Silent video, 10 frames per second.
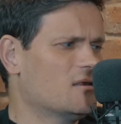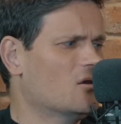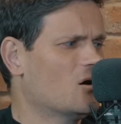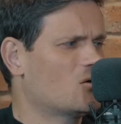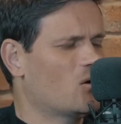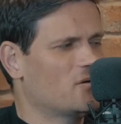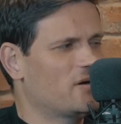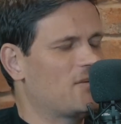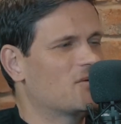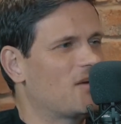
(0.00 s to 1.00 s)
log what the
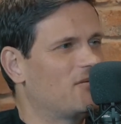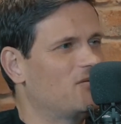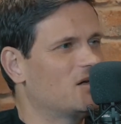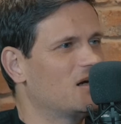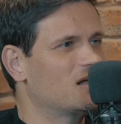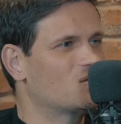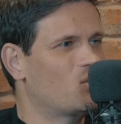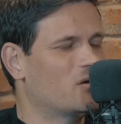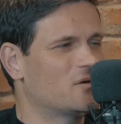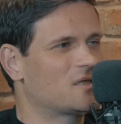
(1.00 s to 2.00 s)
name of the method is,
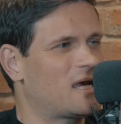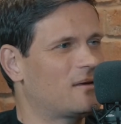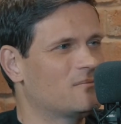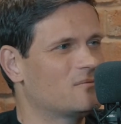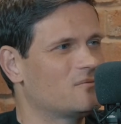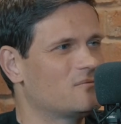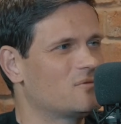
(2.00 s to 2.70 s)
what the time